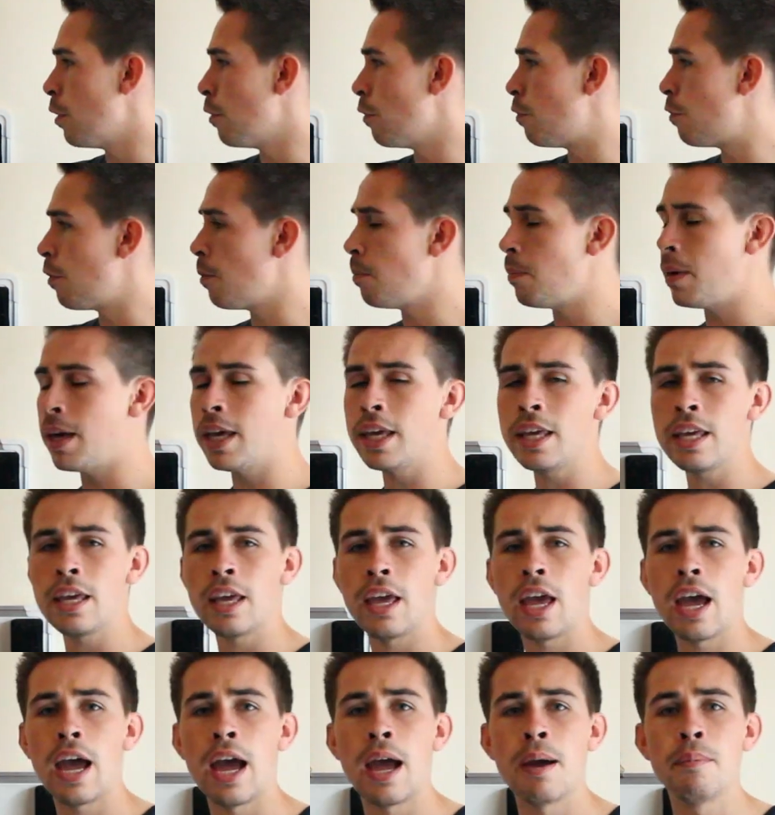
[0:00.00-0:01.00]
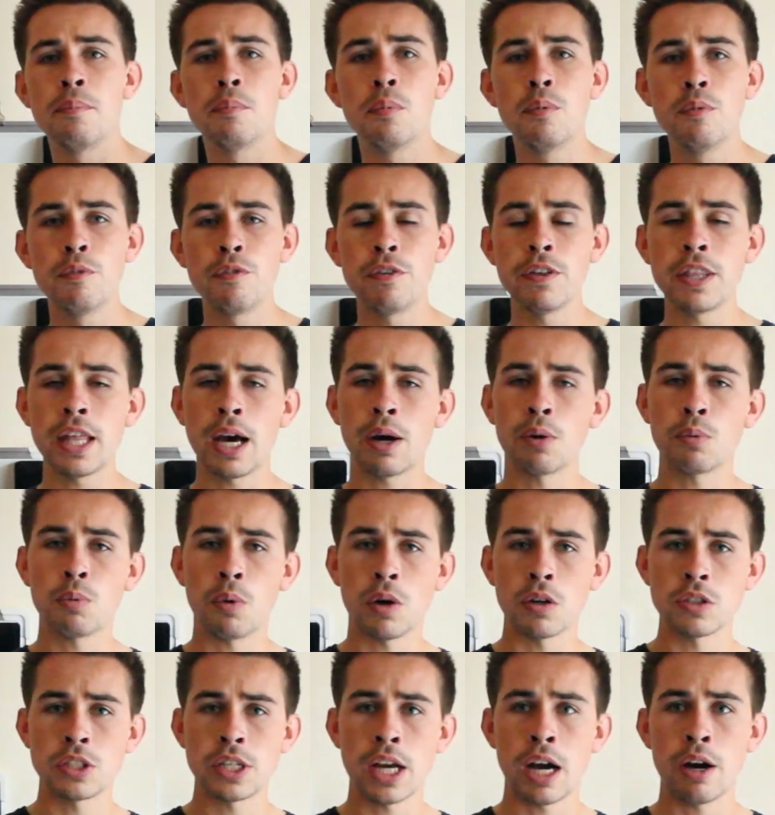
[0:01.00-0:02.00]
For me, one thing that I'd
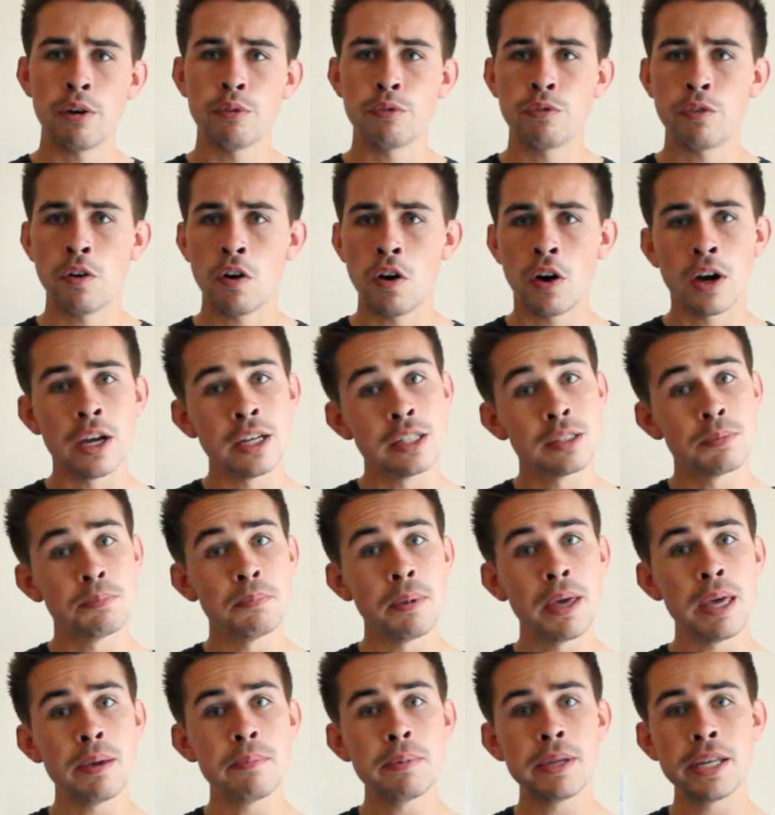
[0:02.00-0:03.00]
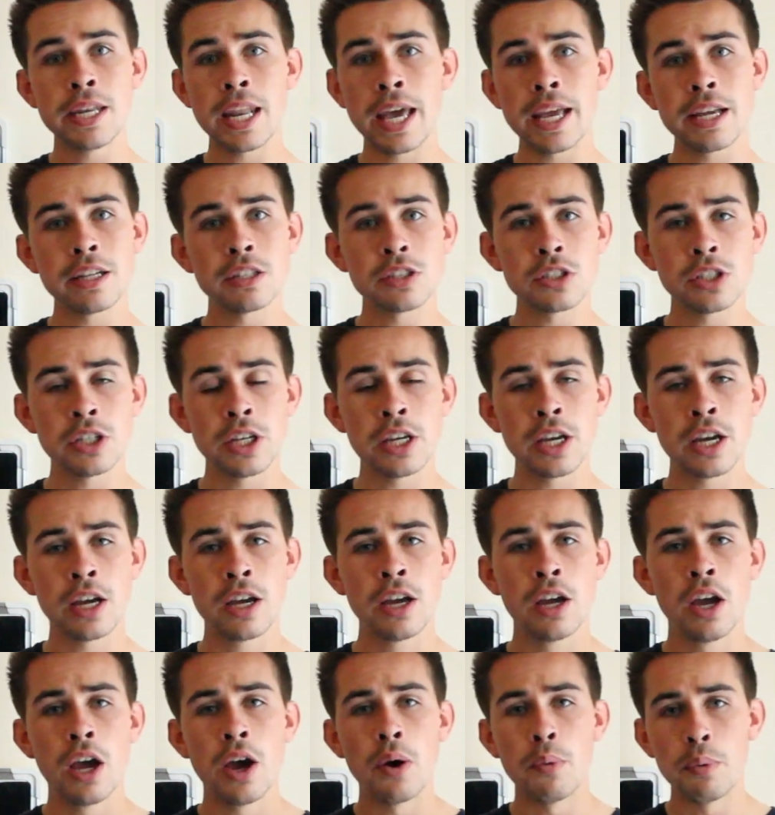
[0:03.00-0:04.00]
watch out for is maybe next
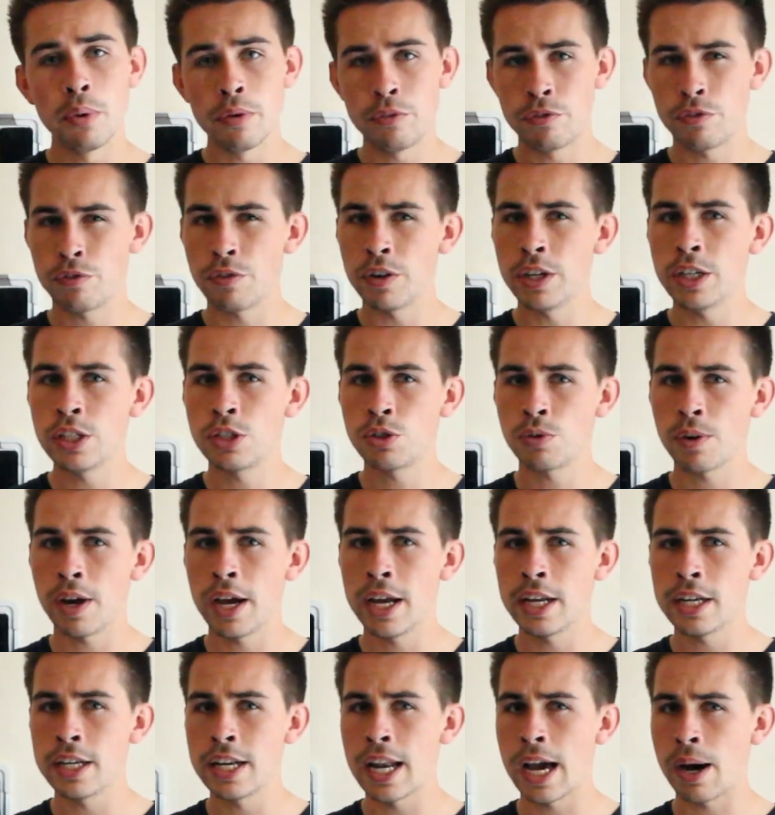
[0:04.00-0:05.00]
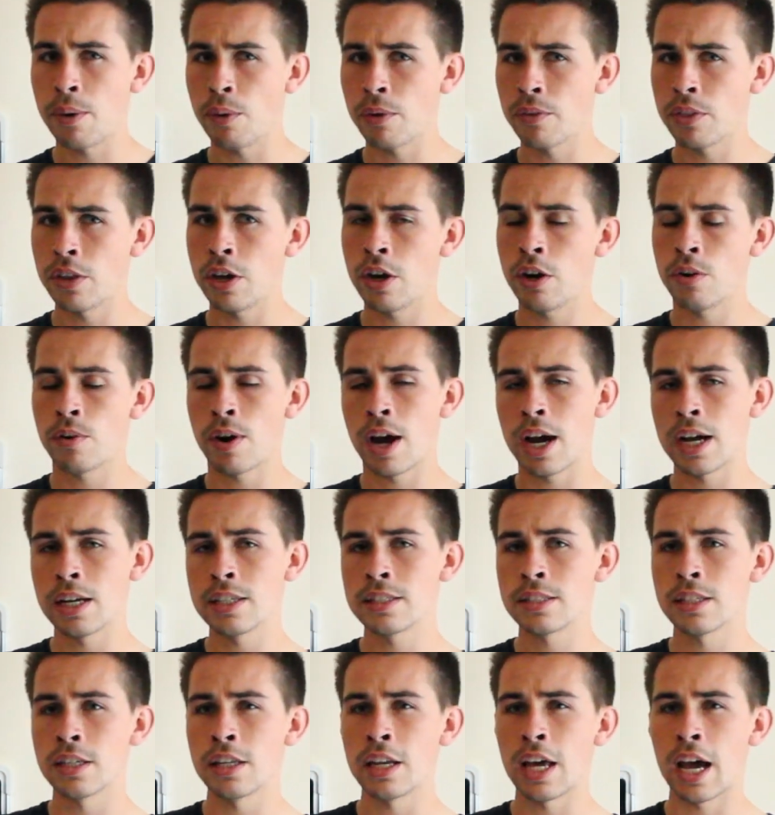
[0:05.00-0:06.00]
year, with free trade now on the
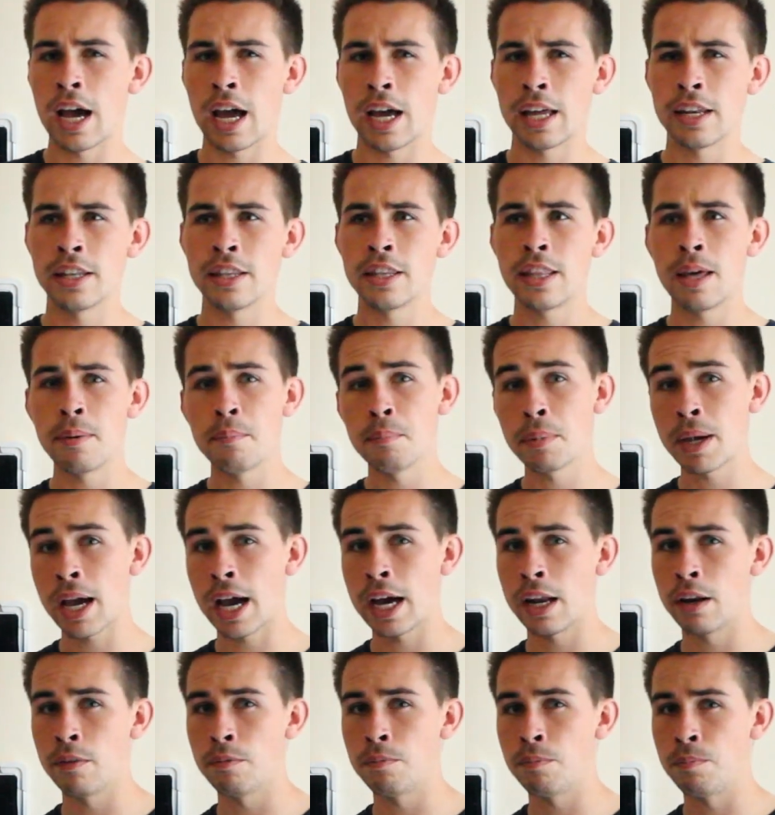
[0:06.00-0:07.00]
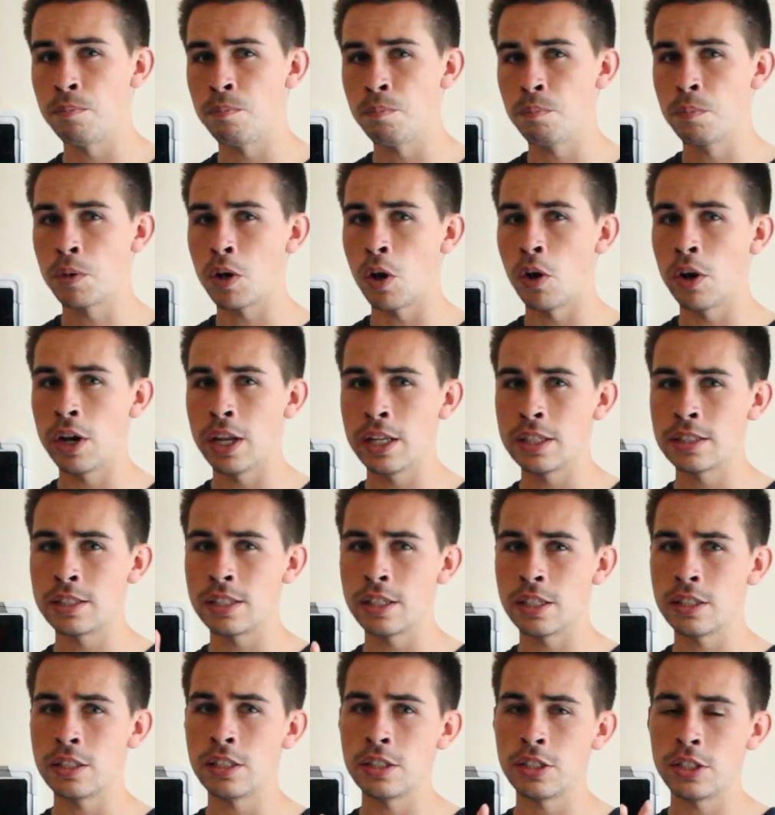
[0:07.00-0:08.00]
horizon and them kind of going
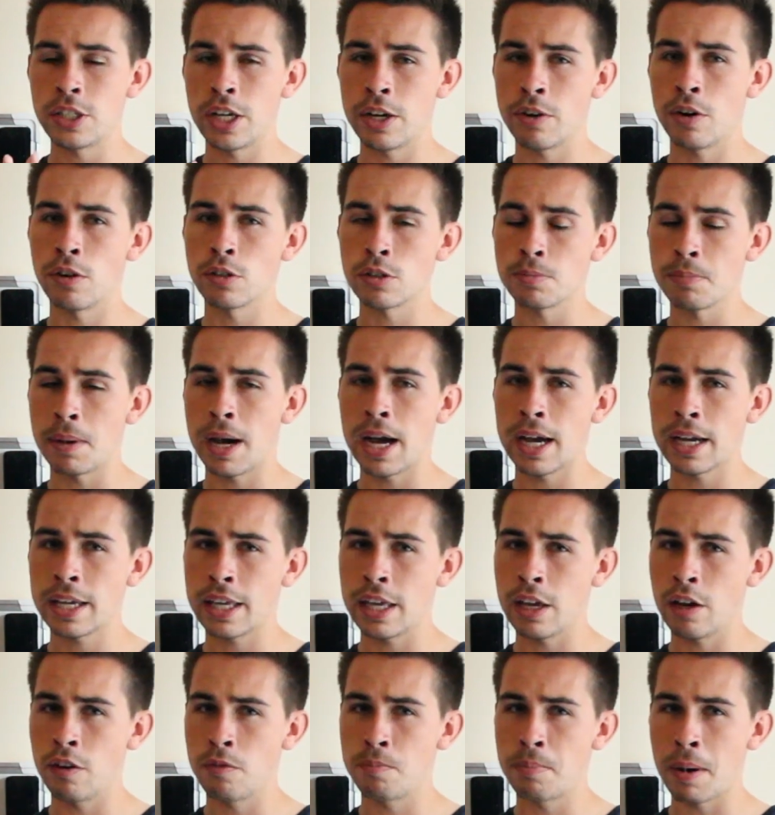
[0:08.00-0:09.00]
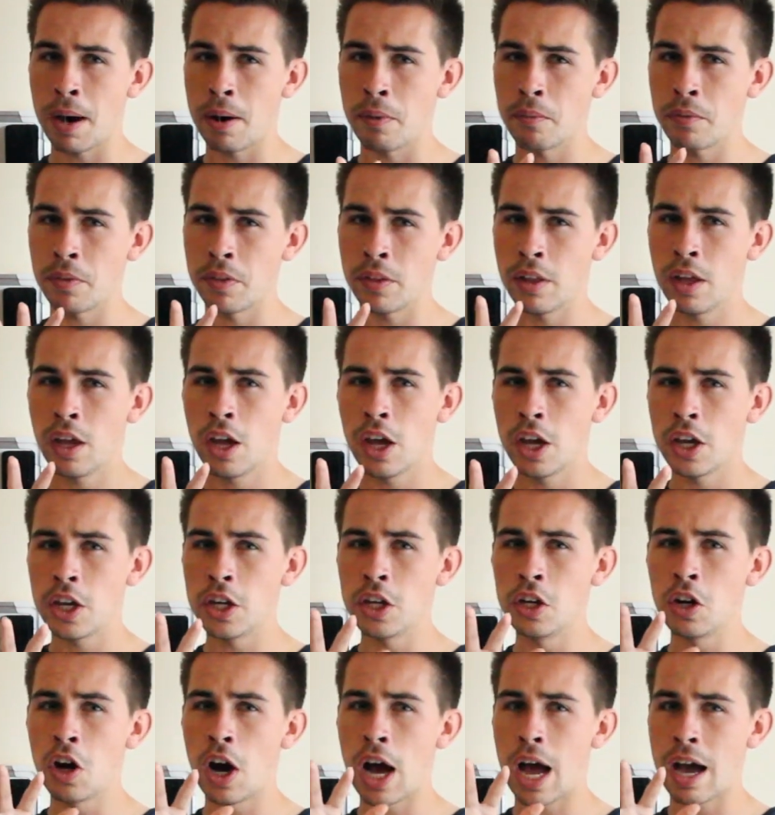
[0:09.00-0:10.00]
into Degiro's market about,
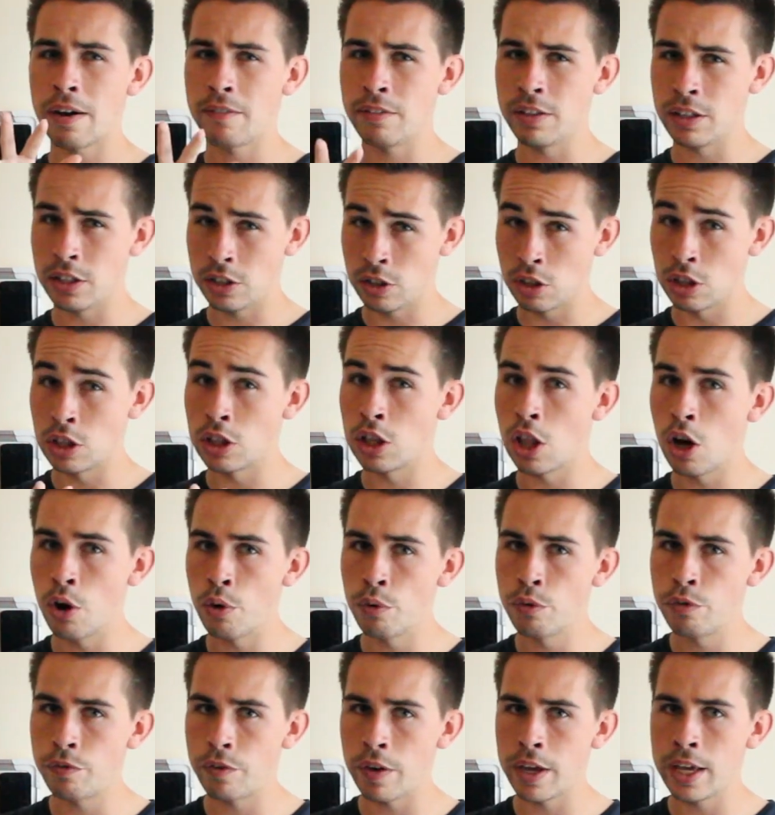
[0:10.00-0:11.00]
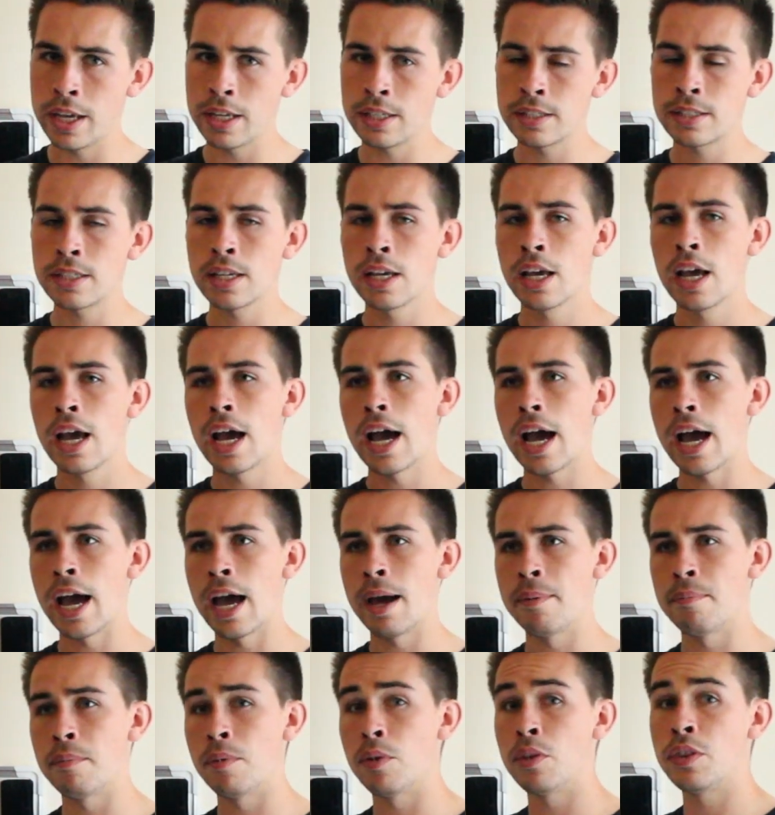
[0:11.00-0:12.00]
you know, having low fees,
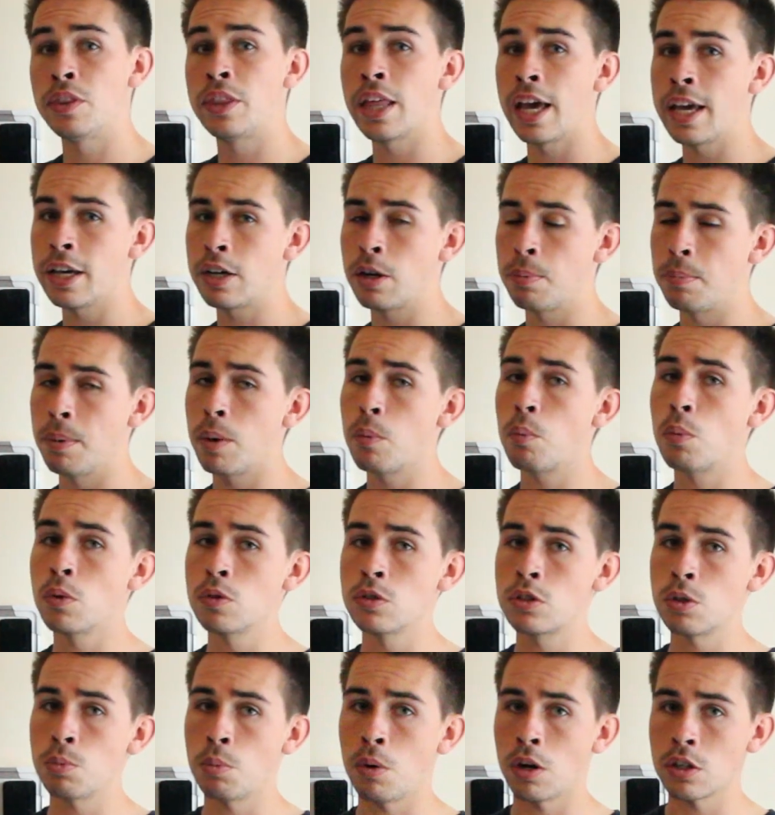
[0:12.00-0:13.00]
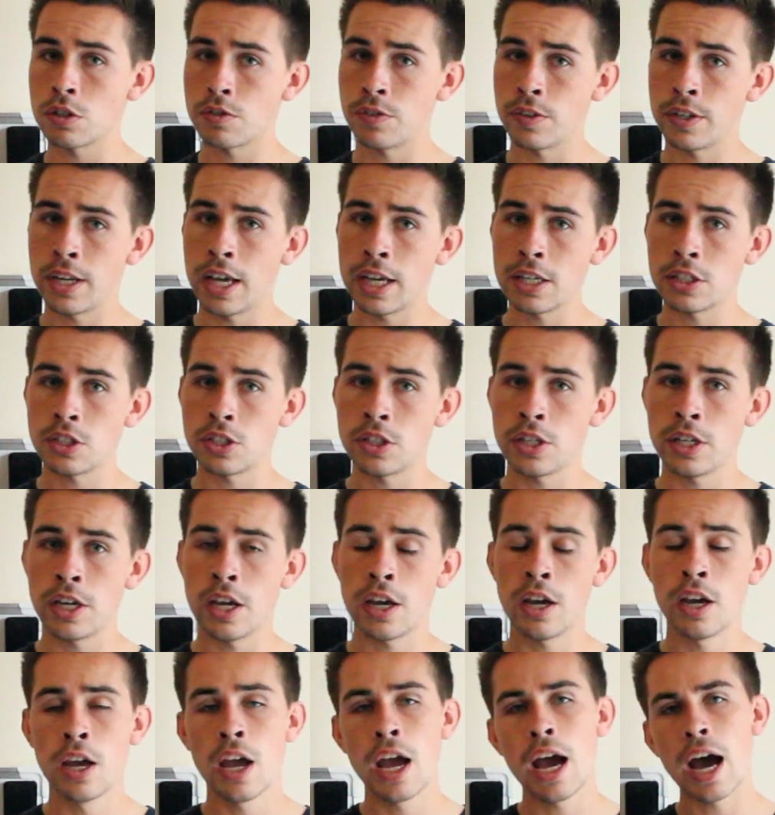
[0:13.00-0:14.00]
they could be one to watch for next
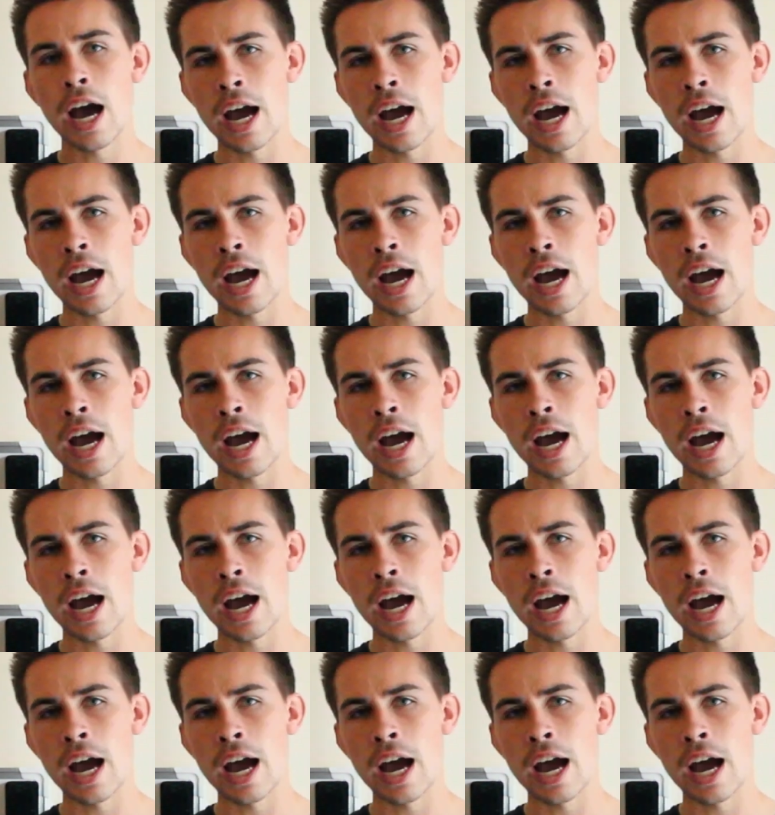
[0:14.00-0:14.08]
year.